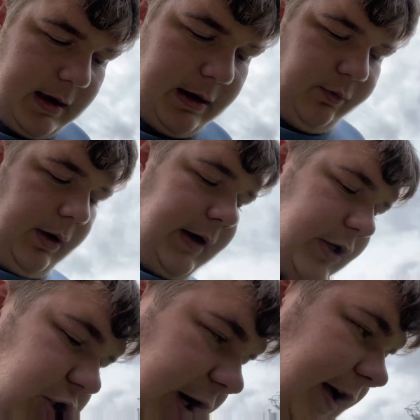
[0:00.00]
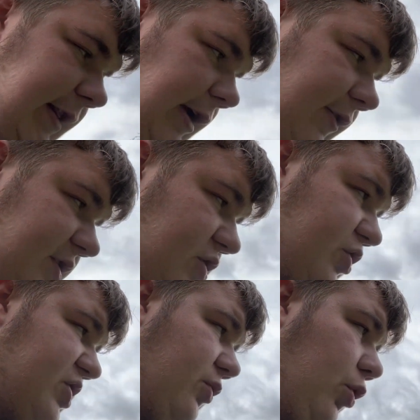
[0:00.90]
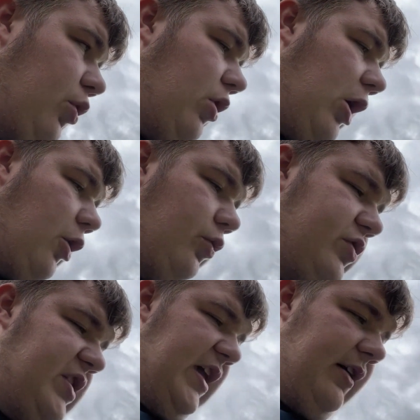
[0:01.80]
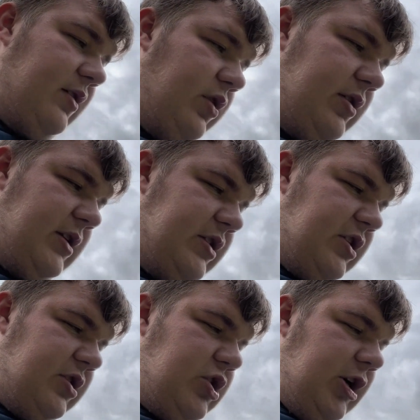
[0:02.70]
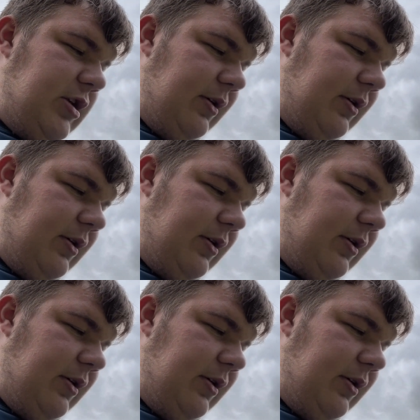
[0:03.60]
what I'm going to try and do is, because the water holds here, I'm what I'm going to try and do,